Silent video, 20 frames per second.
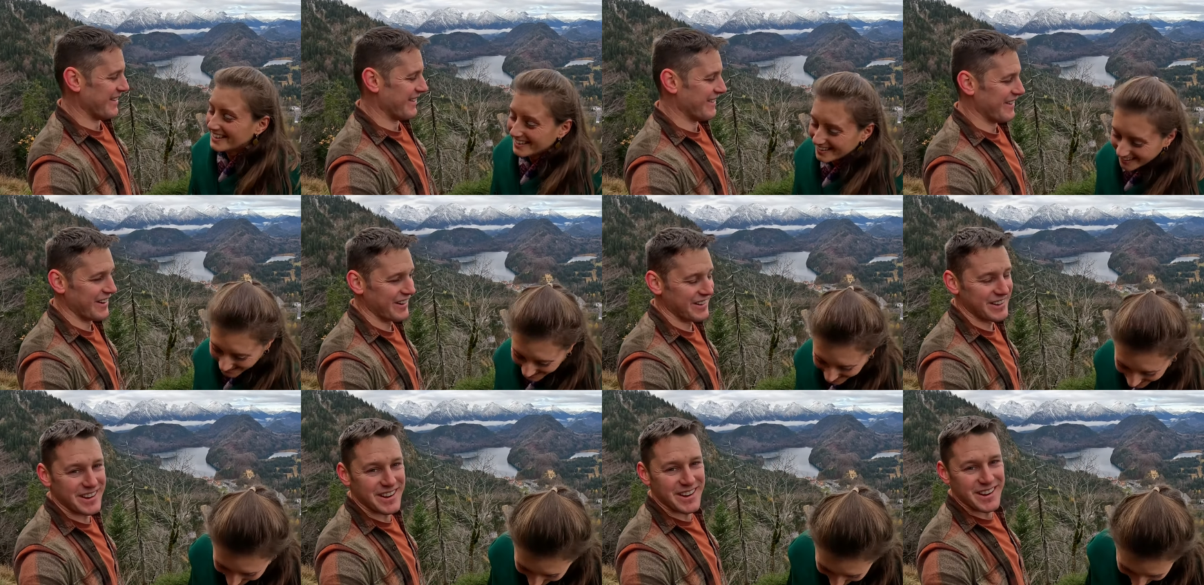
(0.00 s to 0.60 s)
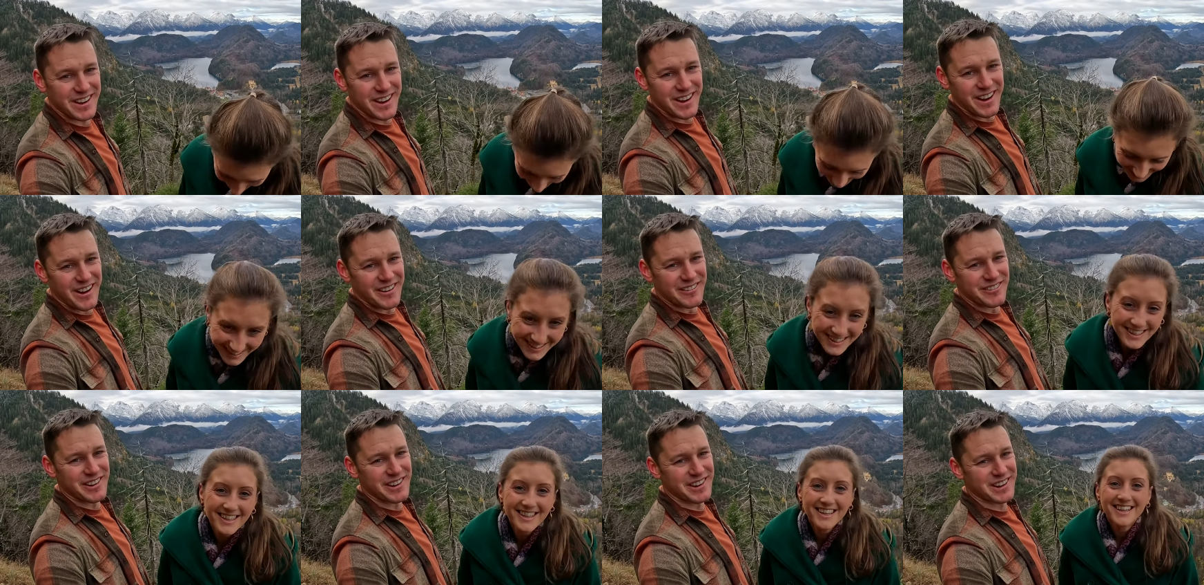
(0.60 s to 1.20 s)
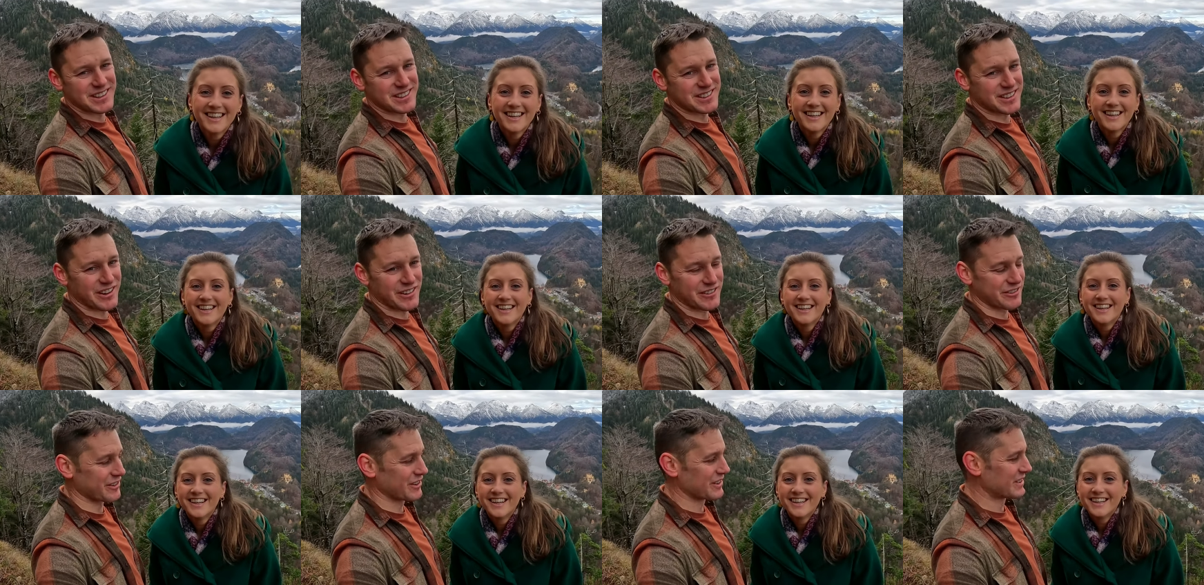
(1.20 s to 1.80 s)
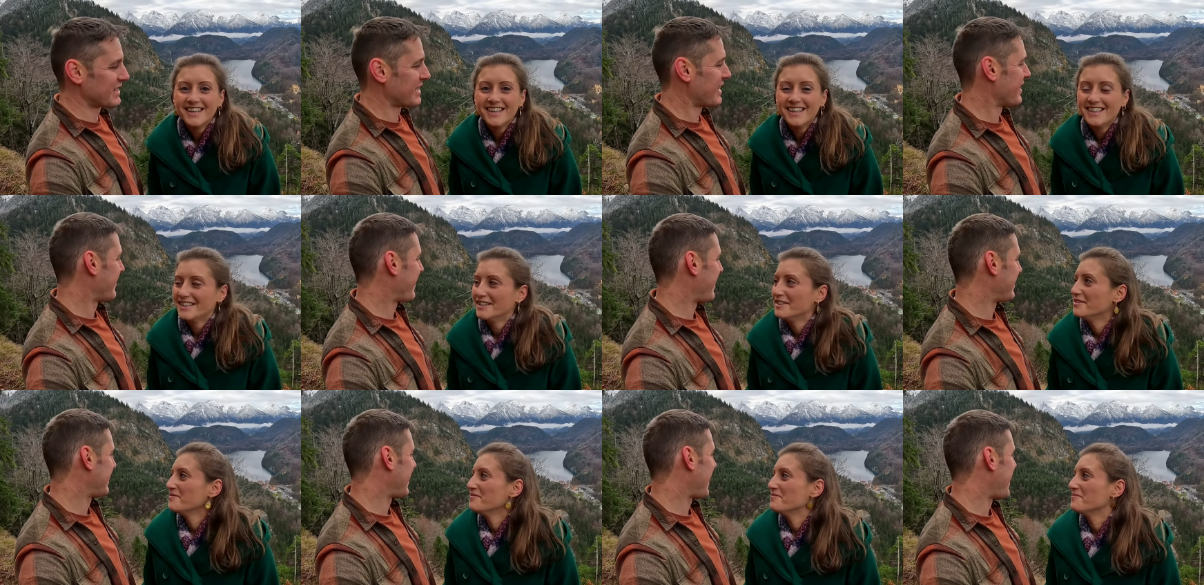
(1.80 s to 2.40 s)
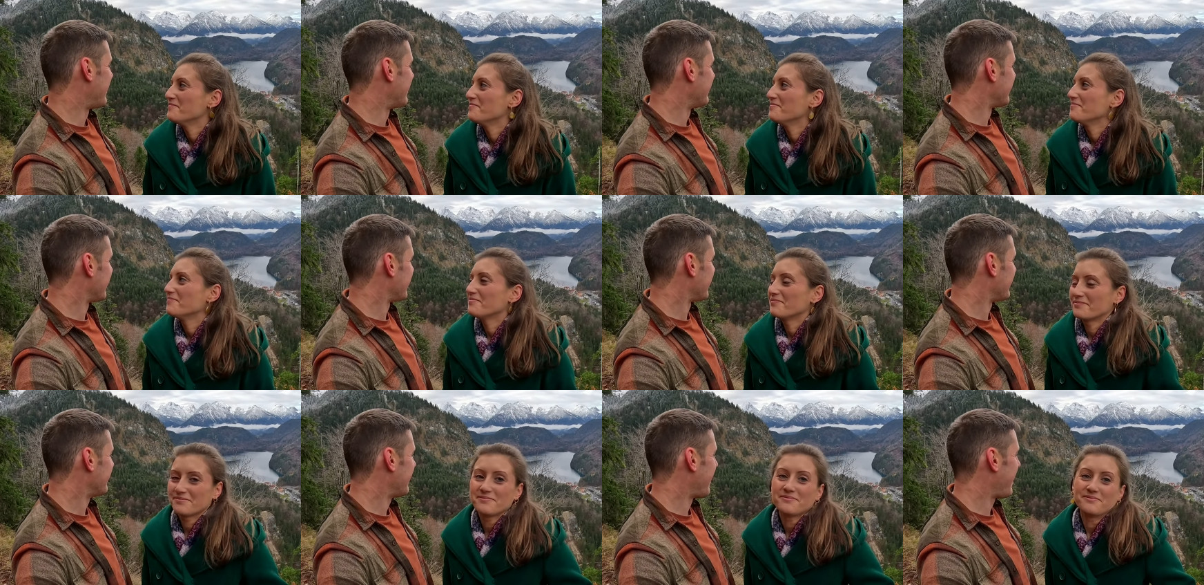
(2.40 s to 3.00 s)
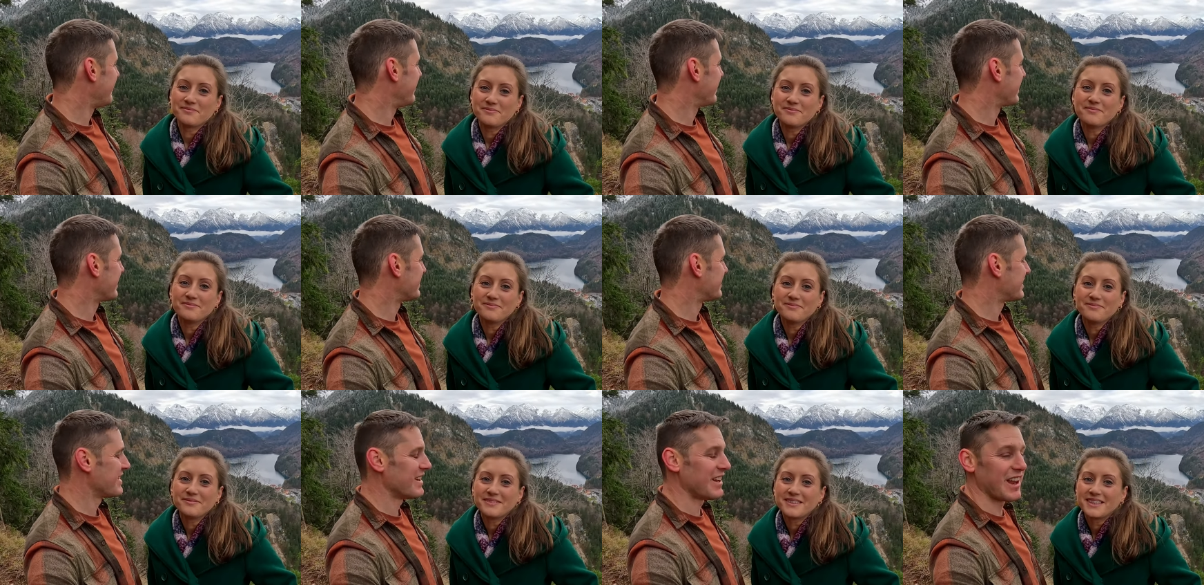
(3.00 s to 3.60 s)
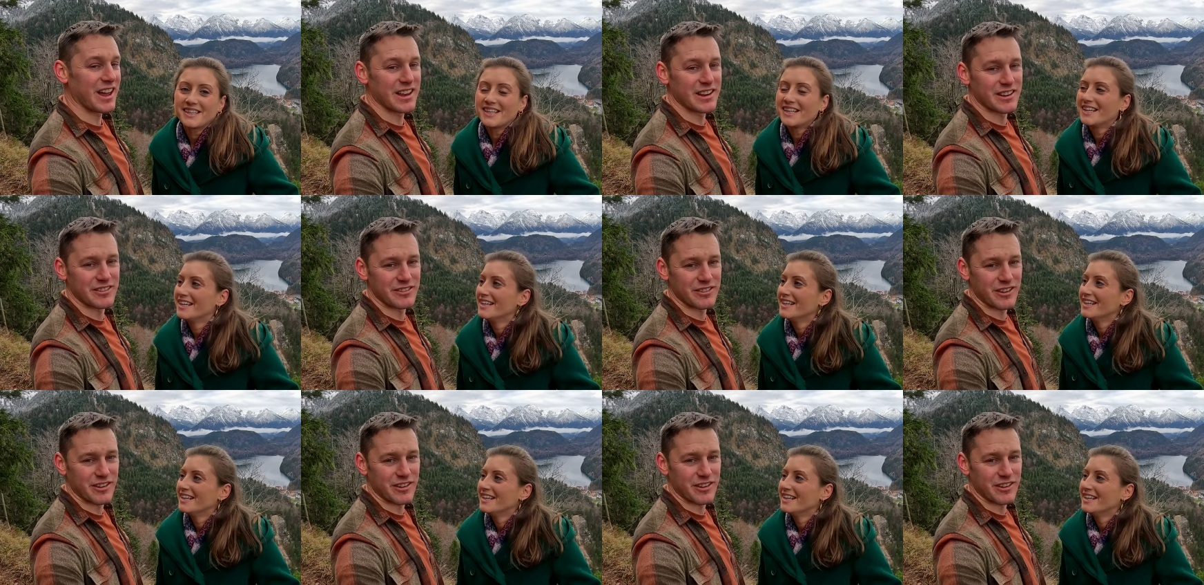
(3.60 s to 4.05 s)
Speaker 1: Right. I think it's time for us to go back down, maybe go to the lake and